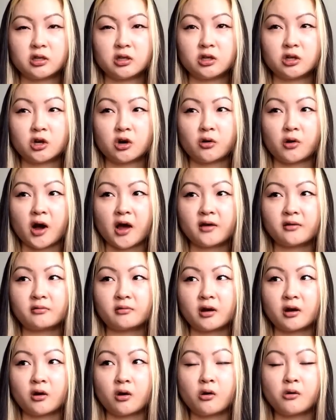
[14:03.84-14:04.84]
you know, I
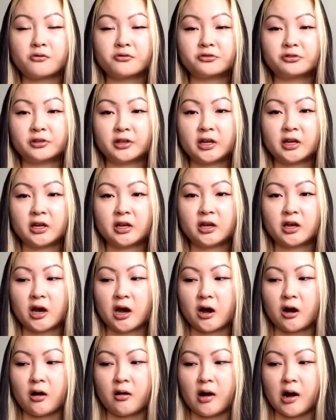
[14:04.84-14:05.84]
hopefully
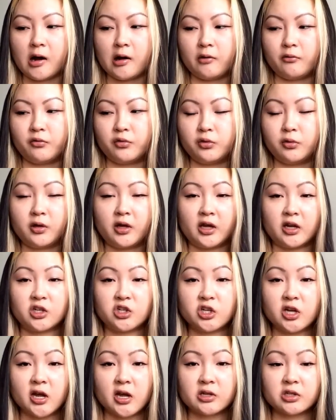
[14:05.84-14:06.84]
uh, I will get a
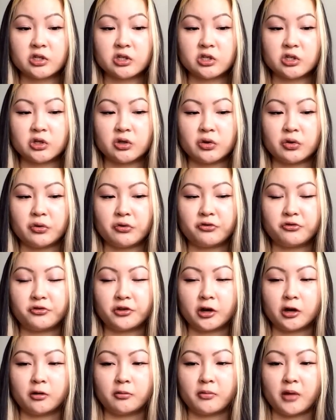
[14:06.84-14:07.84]
chance to
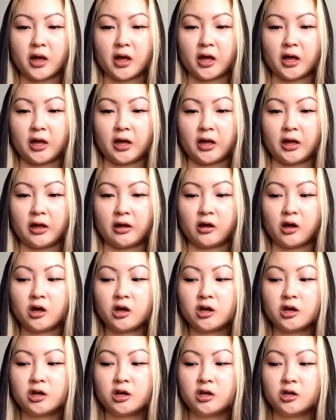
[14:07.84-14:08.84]
film a
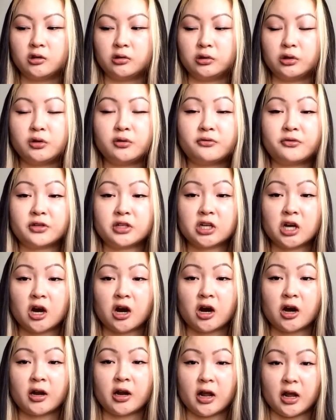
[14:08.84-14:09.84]
Louis
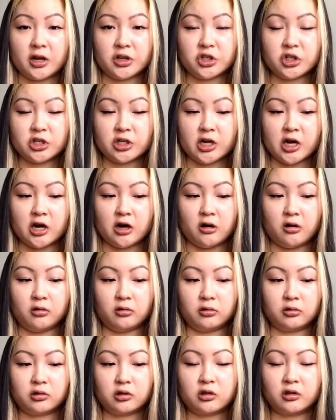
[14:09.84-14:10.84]
Vuitton and
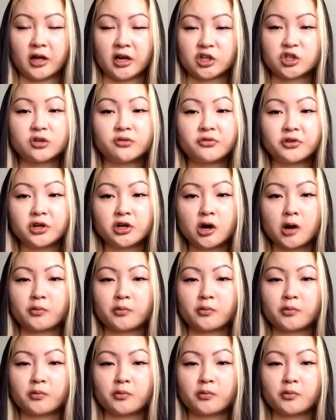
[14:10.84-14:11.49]
Chanel collection video.